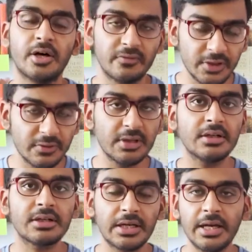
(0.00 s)
we will
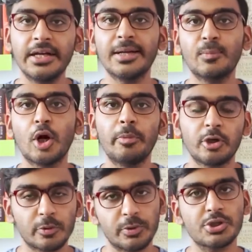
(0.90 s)
create employment
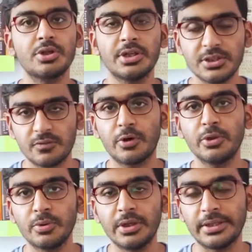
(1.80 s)
opportunities for
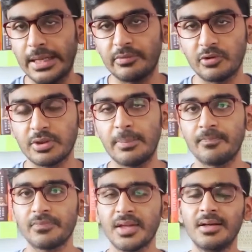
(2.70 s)
you in times to
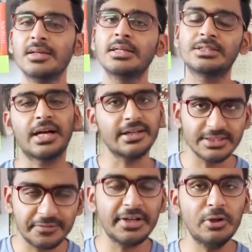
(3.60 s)
come. China
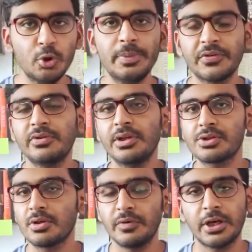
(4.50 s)
is a very dubious
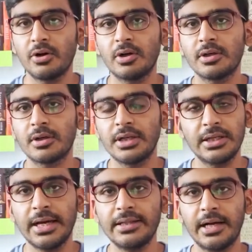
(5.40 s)
nation. We cannot
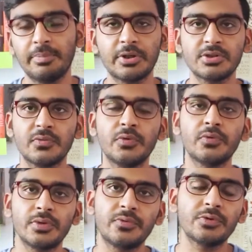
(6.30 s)
deny that, because if
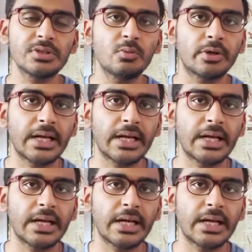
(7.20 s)
you see what